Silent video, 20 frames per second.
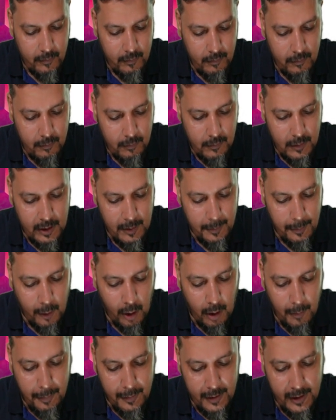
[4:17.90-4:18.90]
But the
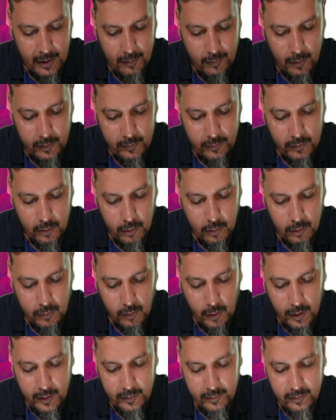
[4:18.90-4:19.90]
property was used for
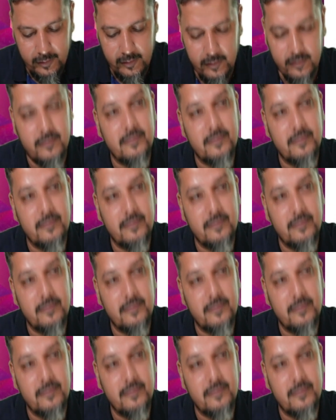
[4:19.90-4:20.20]
his